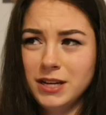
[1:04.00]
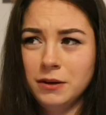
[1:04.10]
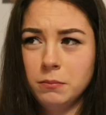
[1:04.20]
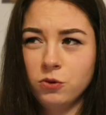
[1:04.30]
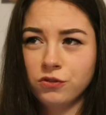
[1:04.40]

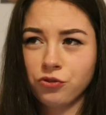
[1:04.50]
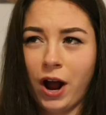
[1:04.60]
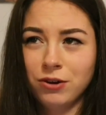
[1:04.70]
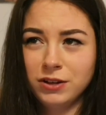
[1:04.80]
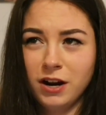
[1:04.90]
didn't move
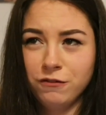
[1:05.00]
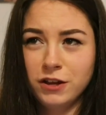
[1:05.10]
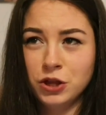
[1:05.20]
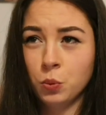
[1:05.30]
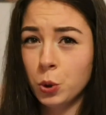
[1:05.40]
around enough
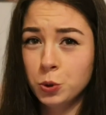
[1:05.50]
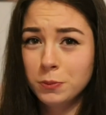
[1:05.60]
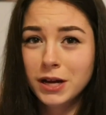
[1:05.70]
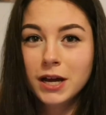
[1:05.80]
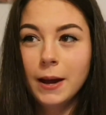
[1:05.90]
in the
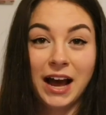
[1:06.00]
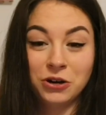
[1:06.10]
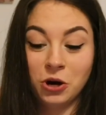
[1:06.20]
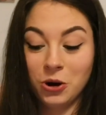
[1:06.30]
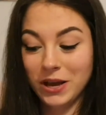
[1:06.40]
womb. I
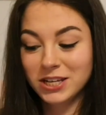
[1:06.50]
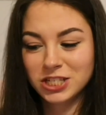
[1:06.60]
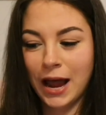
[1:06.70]
don't know. It just